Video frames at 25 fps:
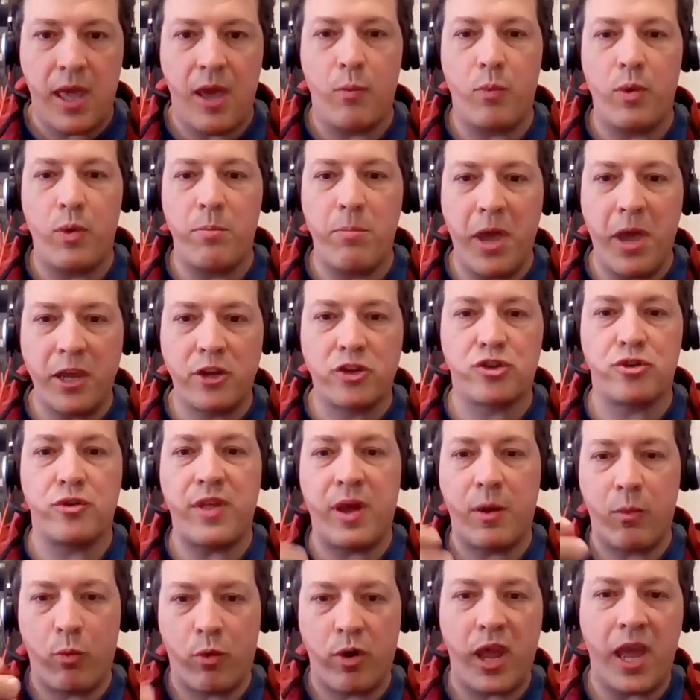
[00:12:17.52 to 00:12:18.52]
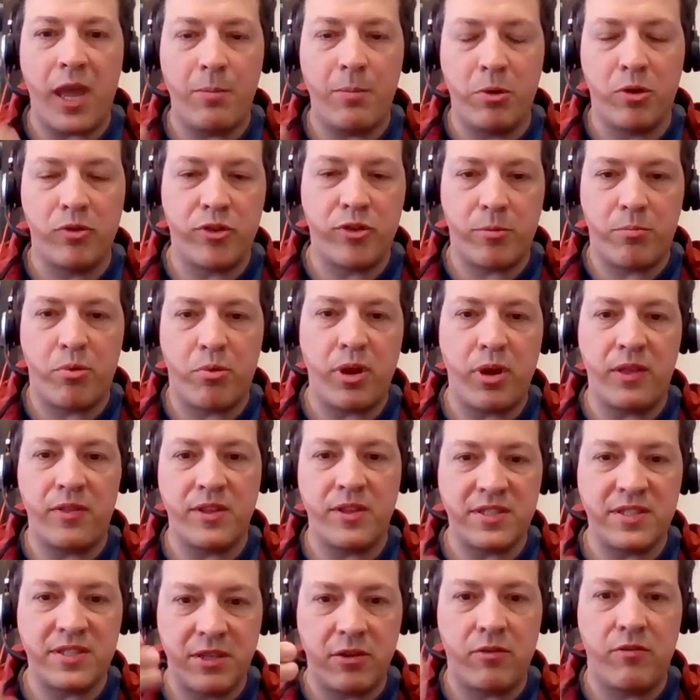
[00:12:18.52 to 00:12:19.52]
And we make sure that we're able to bring
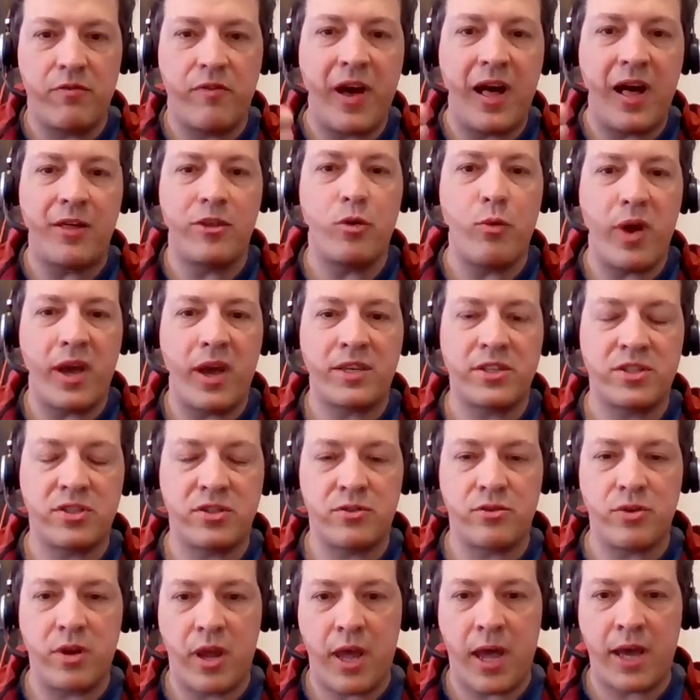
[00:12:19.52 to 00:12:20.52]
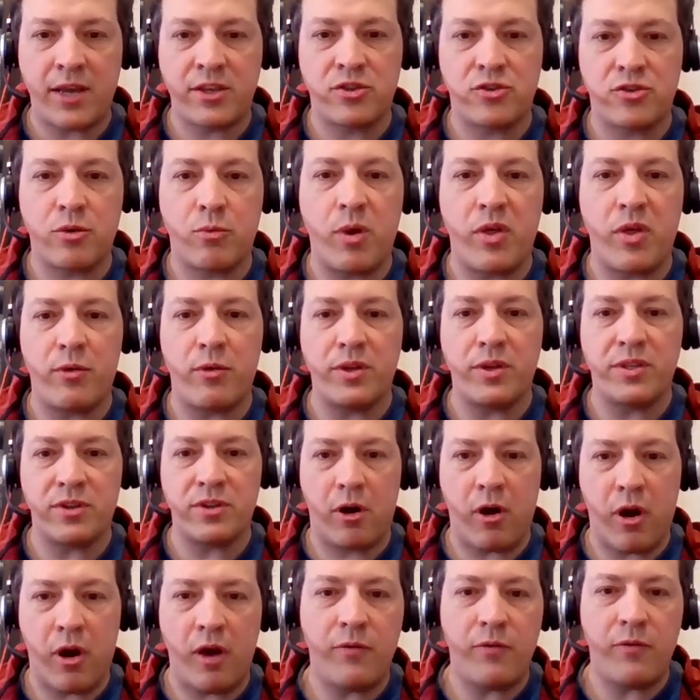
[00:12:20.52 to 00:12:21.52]
this little value extra, whether it's
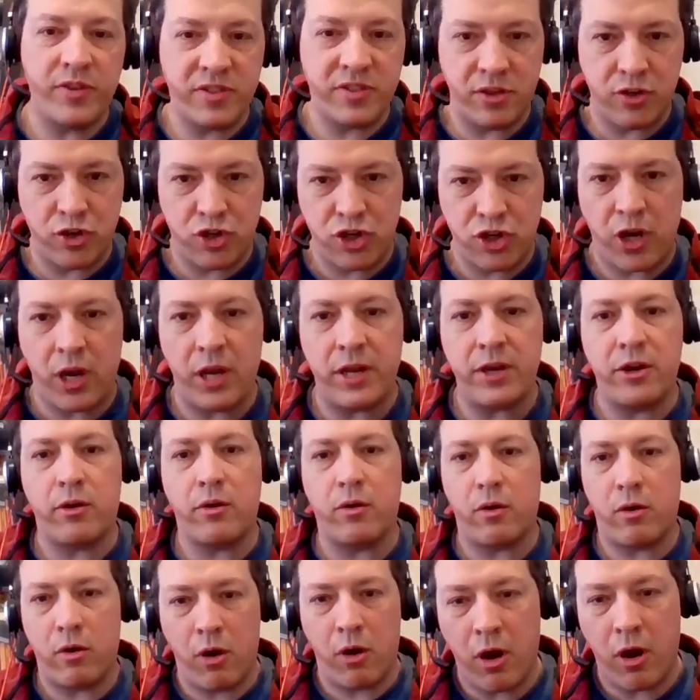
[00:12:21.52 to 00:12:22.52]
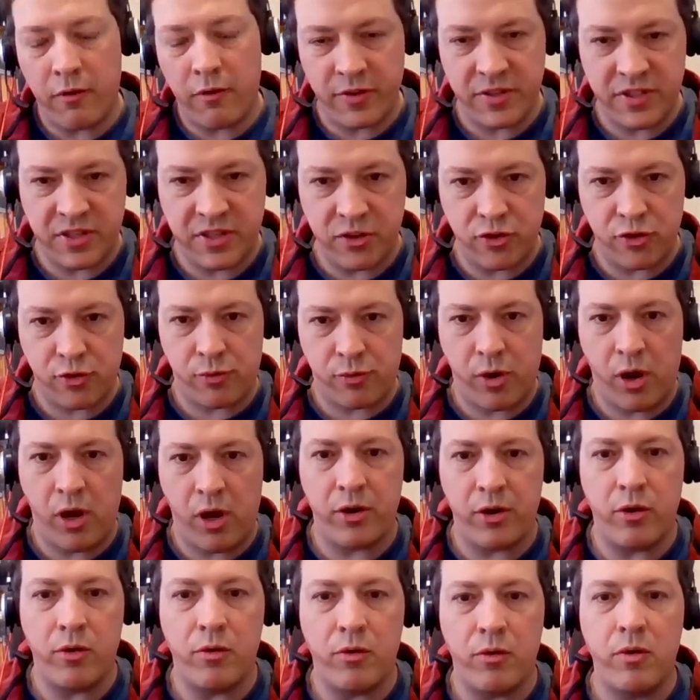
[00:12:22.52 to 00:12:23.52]
our office in China or our office in
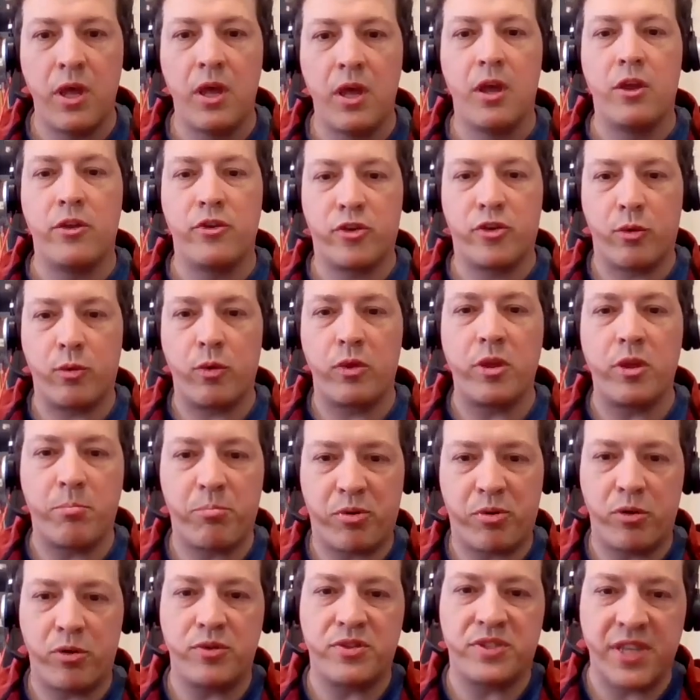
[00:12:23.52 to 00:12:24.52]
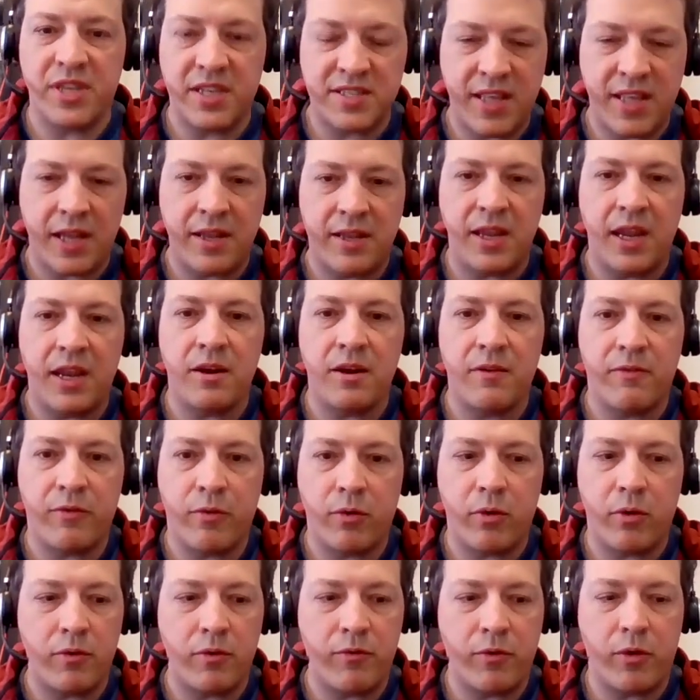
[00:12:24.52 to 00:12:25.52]
Toronto, to really process that data
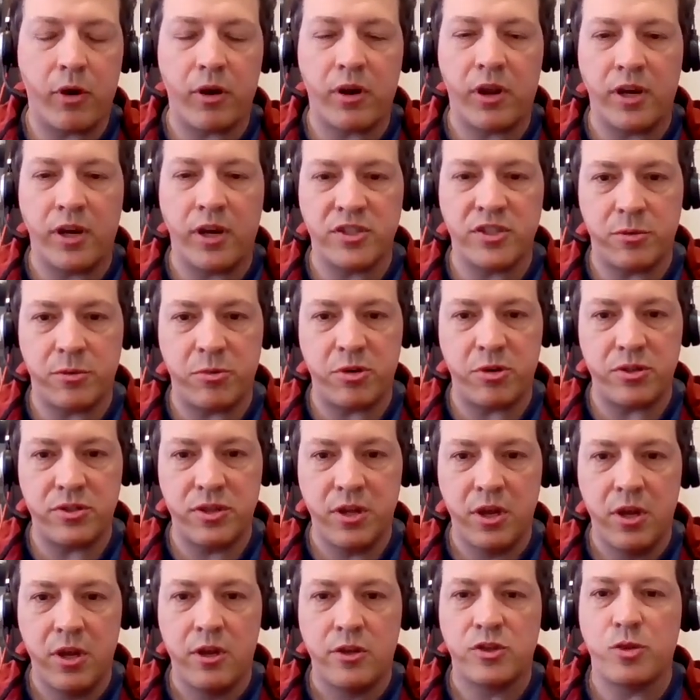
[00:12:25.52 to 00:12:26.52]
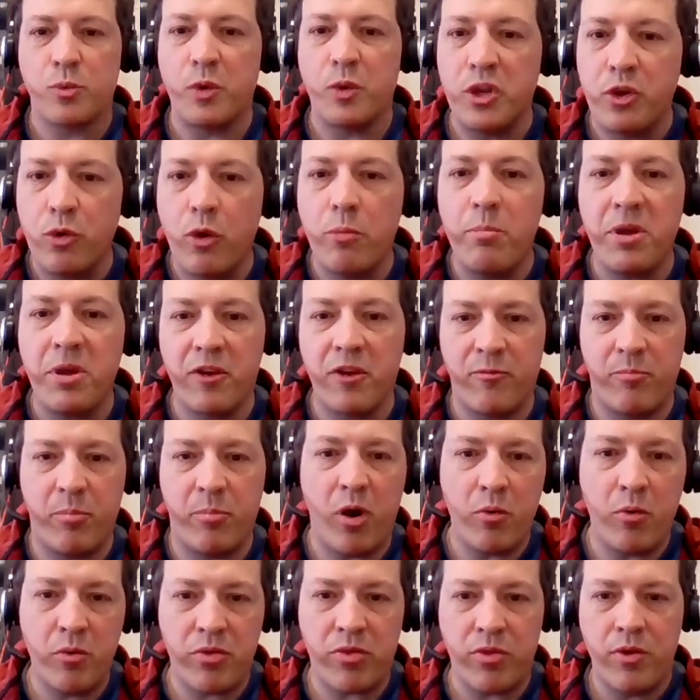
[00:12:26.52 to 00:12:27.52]
for our customers. So we do a bit of
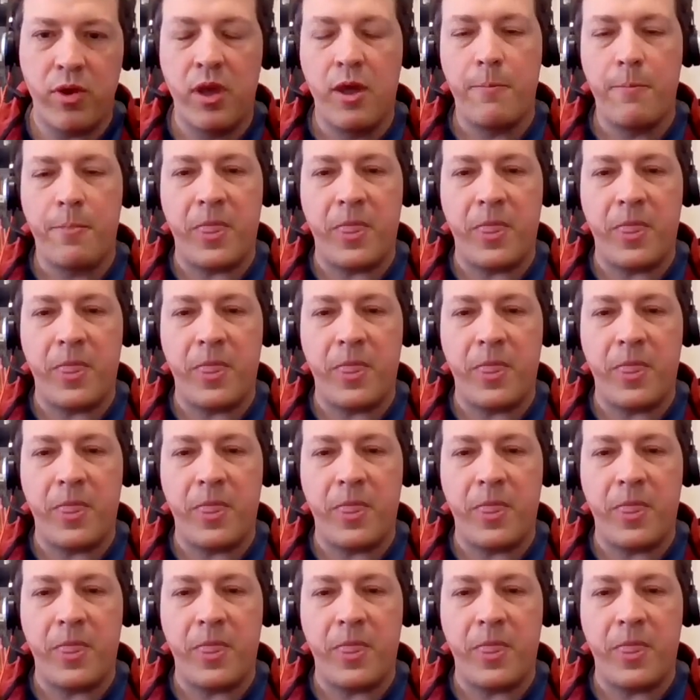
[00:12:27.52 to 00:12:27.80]
both.